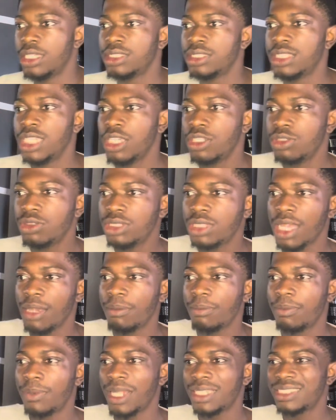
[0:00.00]
They use
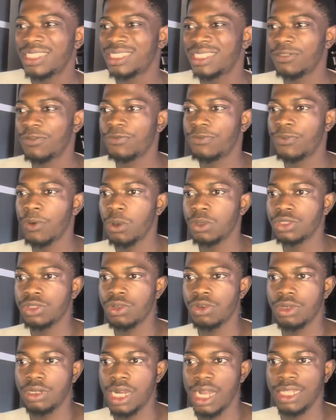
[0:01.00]
baptism fault
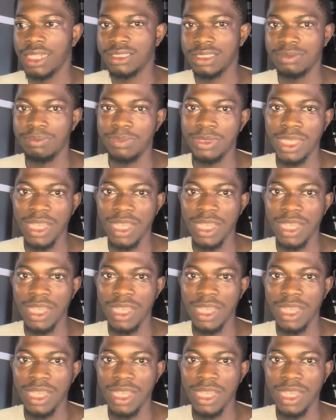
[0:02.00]
tolerance